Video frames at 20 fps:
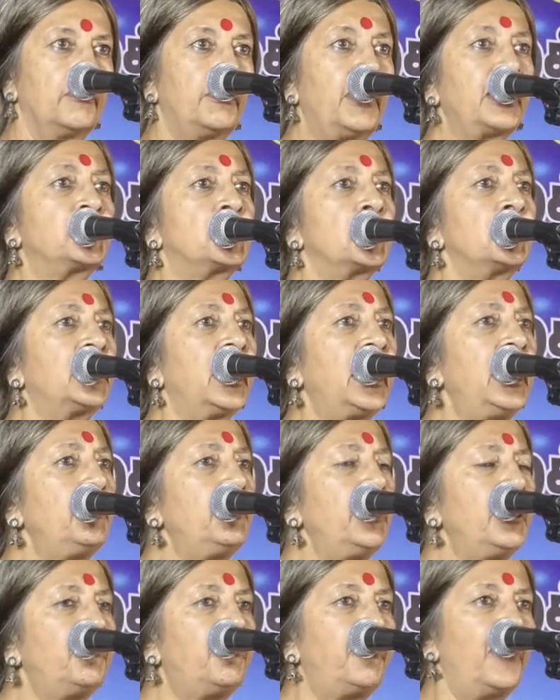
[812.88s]
But today
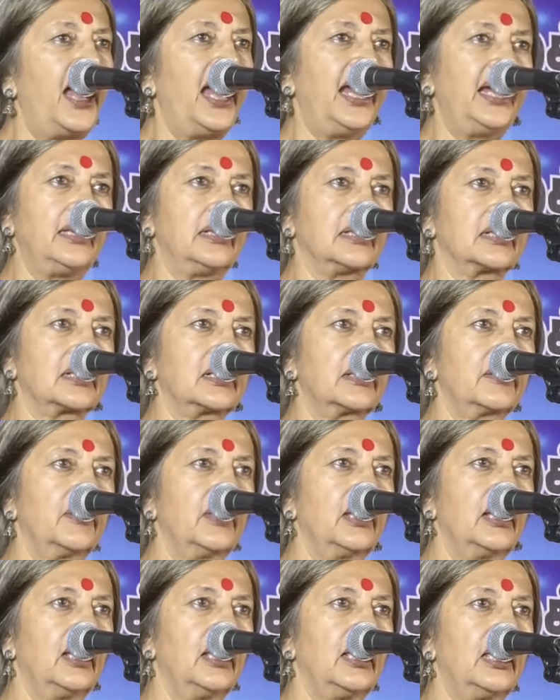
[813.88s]
we find
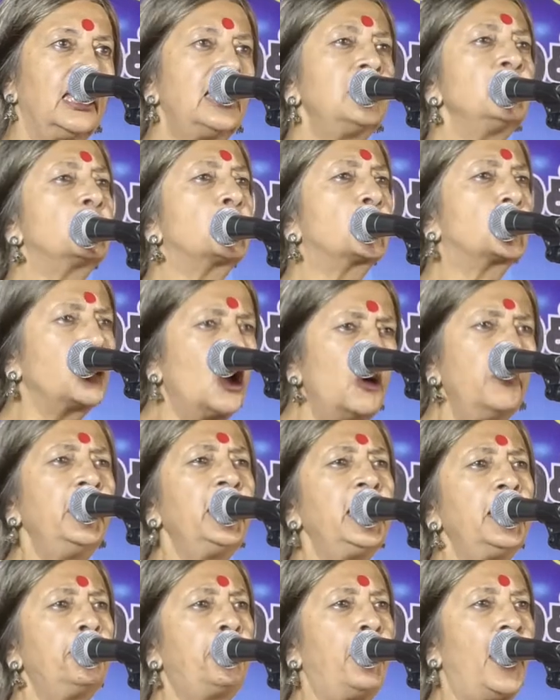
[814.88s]
in so
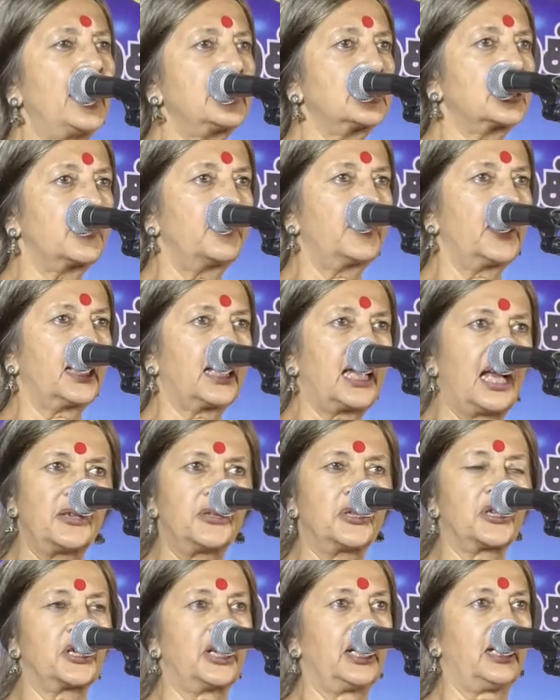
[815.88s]
many parts of the
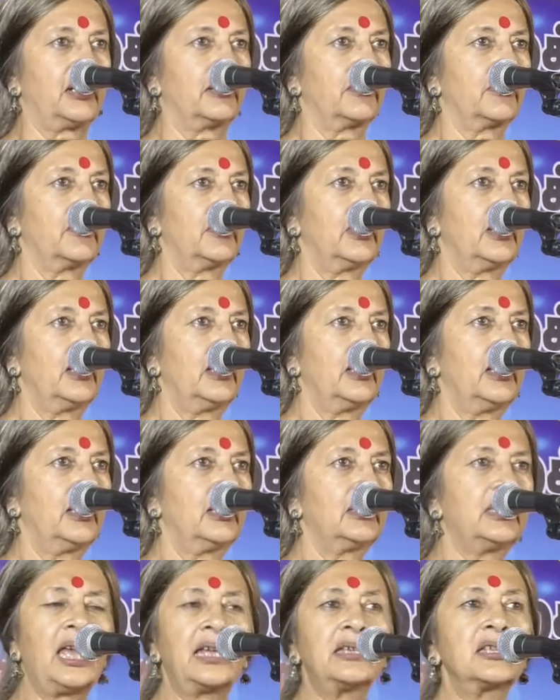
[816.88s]
country,
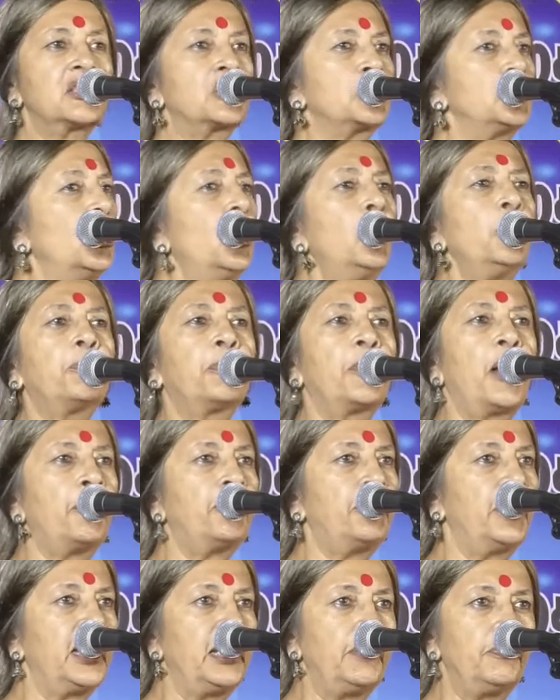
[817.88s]
there is no
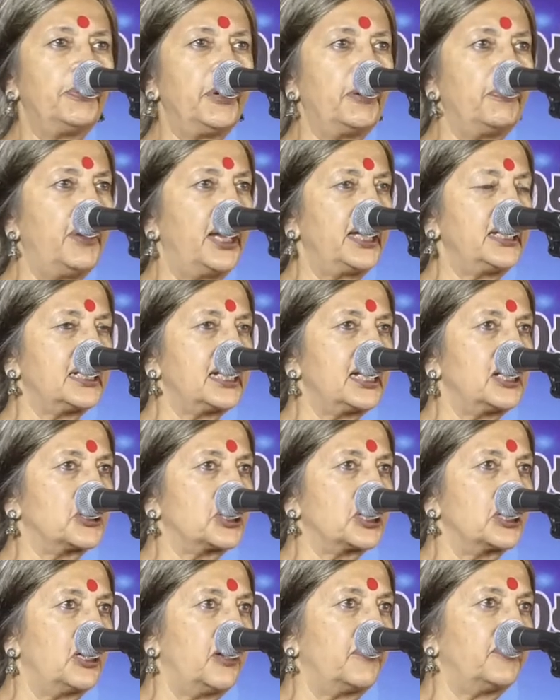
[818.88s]
proper
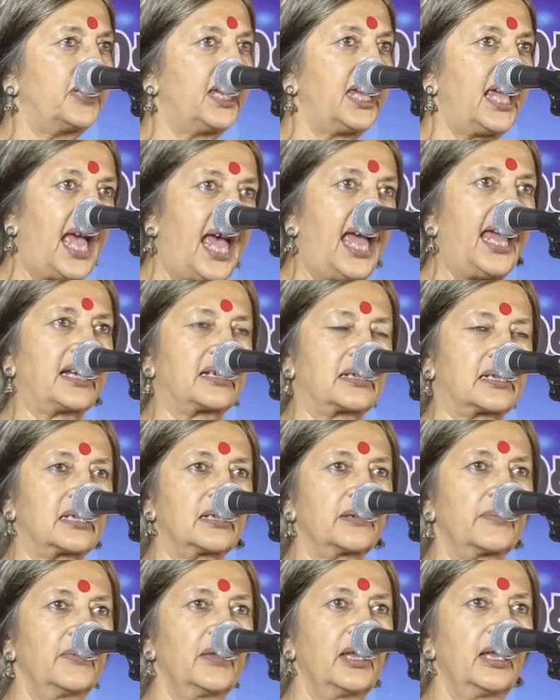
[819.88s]
implementation of the
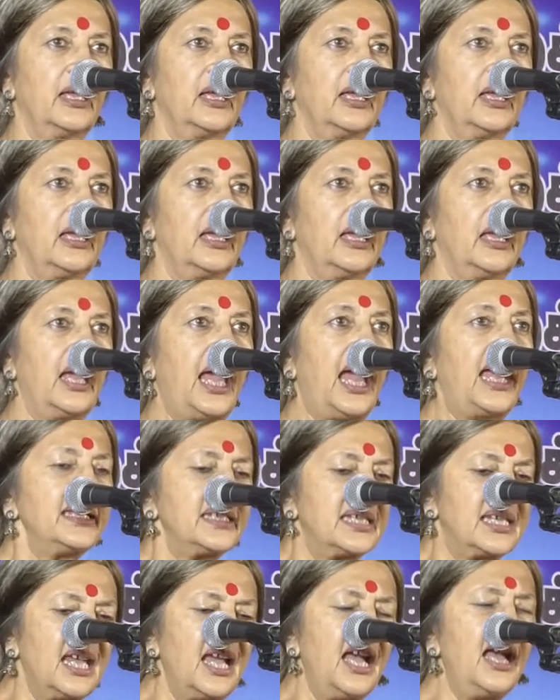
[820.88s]
act.
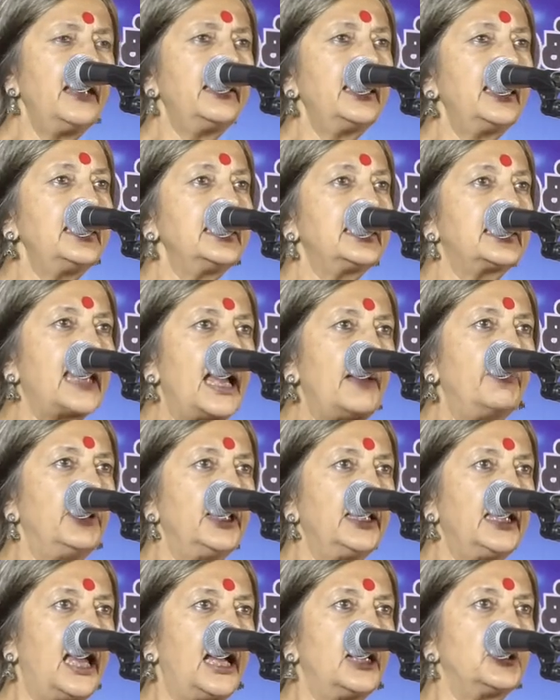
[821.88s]
And here in
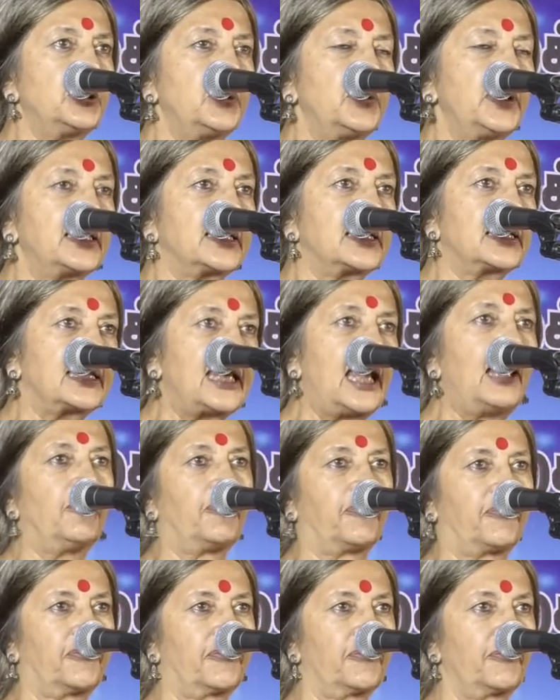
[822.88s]
Tamil Nadu
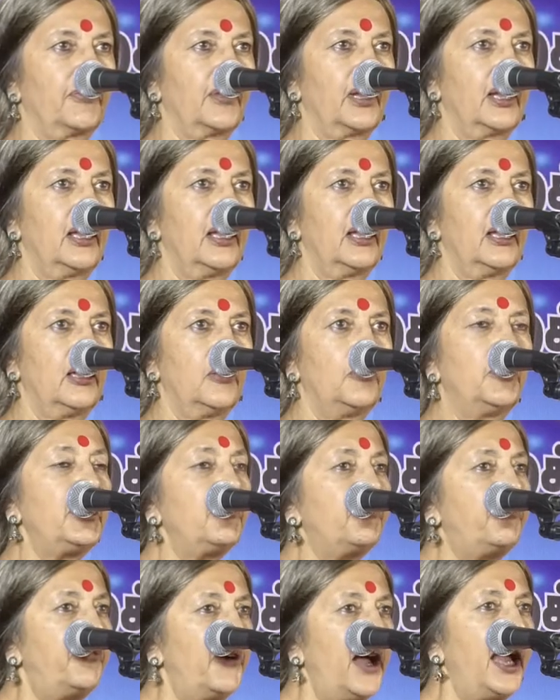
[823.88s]
itself,
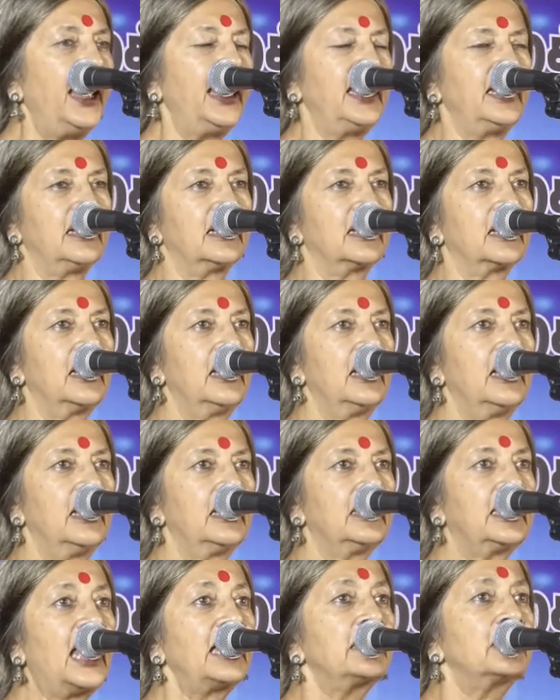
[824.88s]
we find
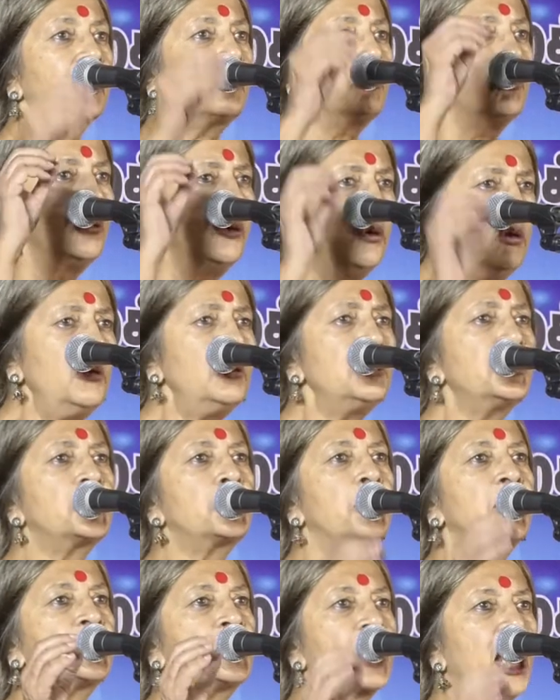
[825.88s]
that the
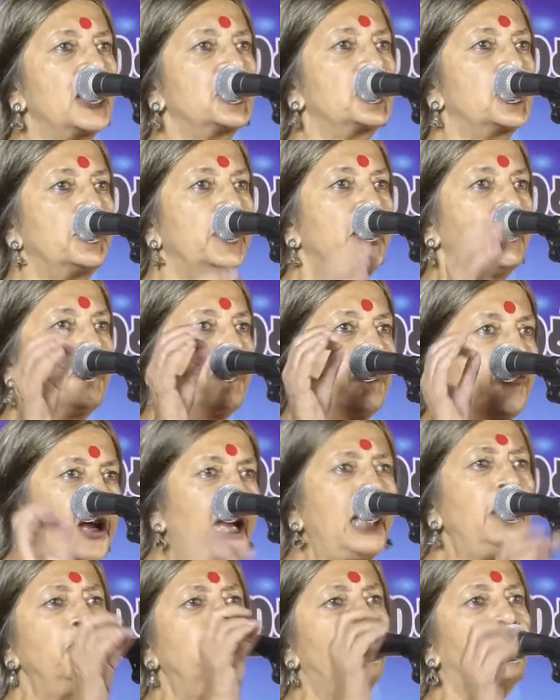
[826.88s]
rules which are to be
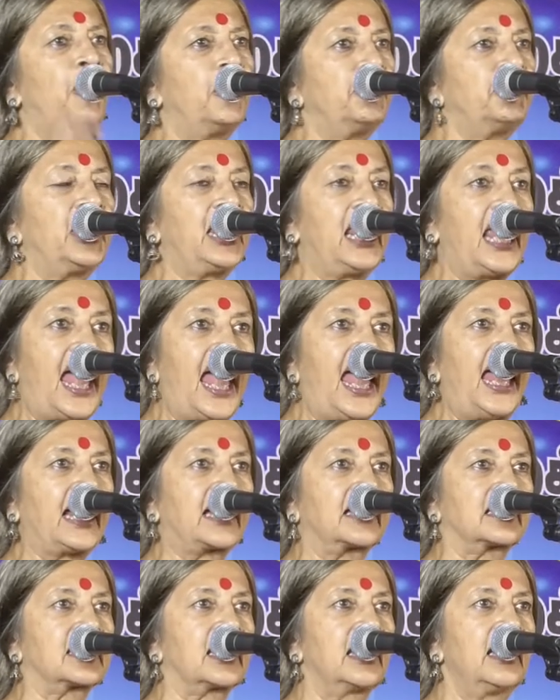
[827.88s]
framed for the
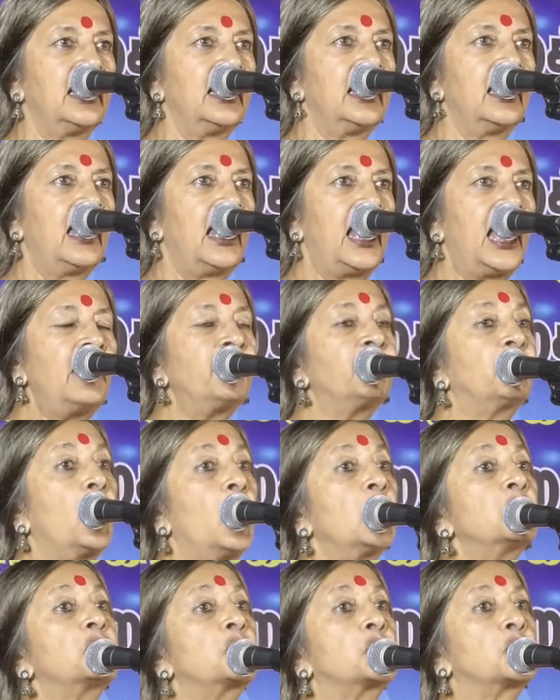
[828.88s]
act have
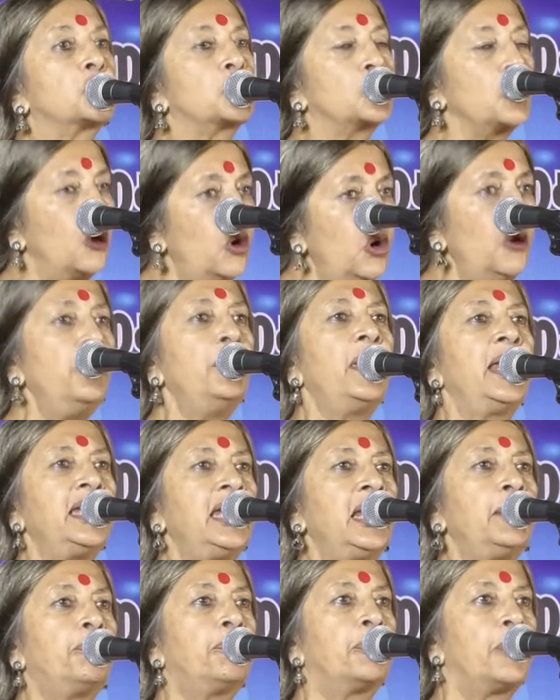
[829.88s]
got so
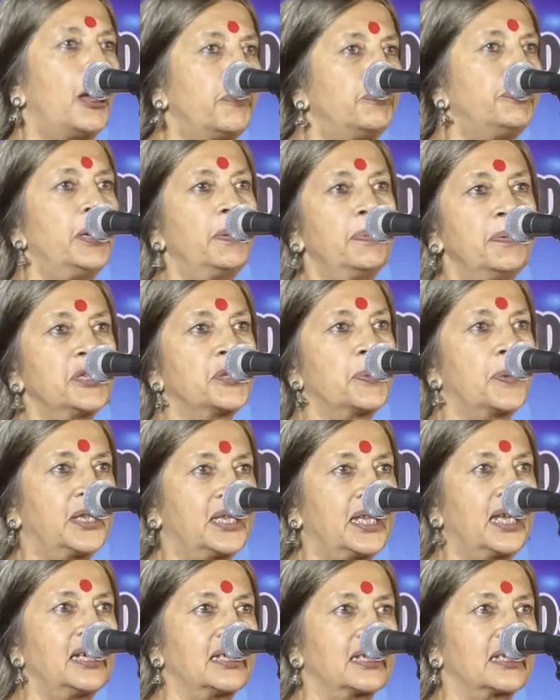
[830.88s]
many problems
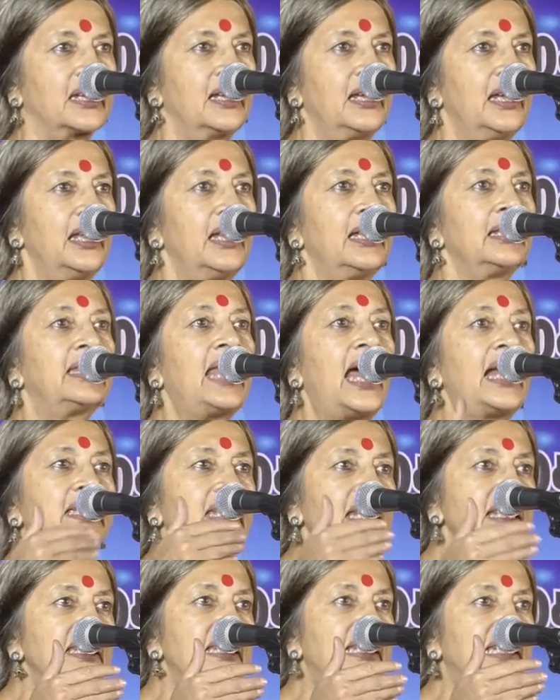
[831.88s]
with it
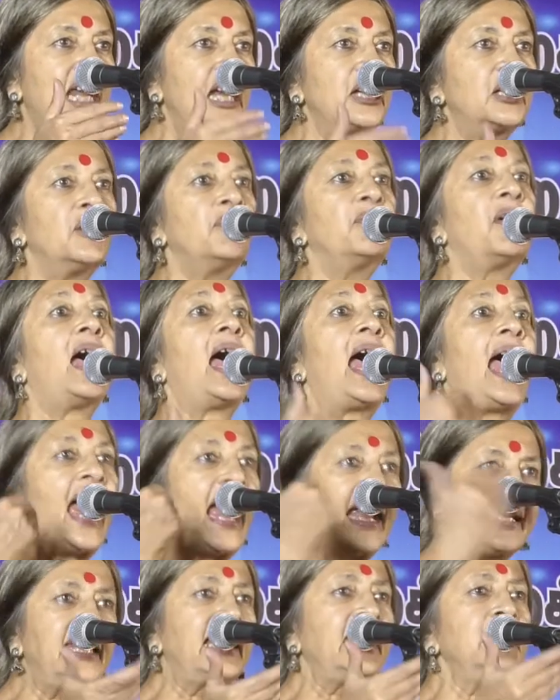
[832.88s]
that instead of
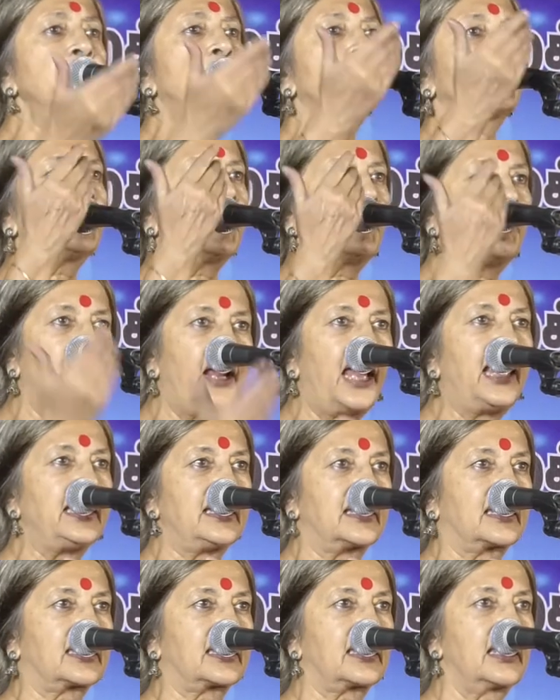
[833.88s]
adding to the
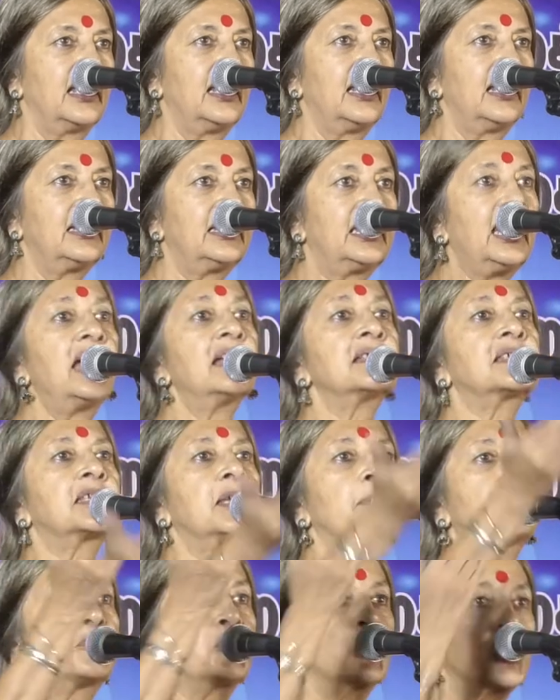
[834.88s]
rights, they are
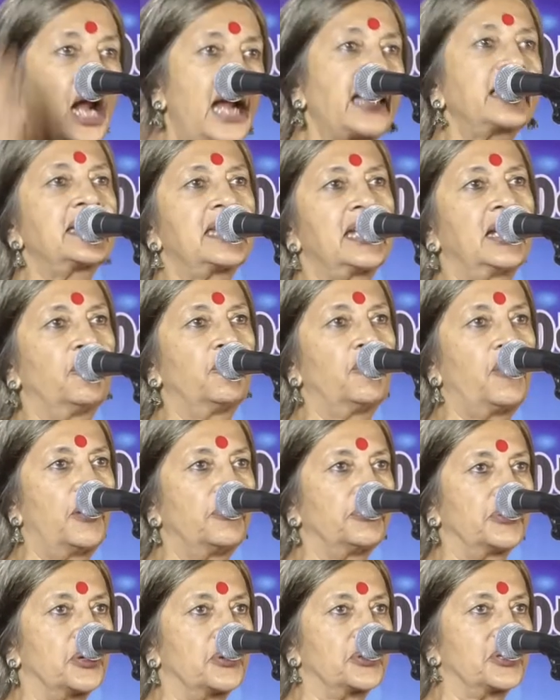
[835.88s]
subtracting
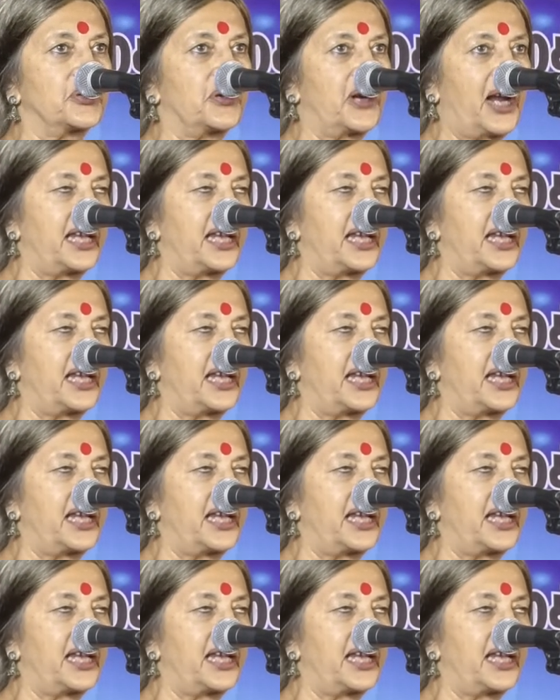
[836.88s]
from those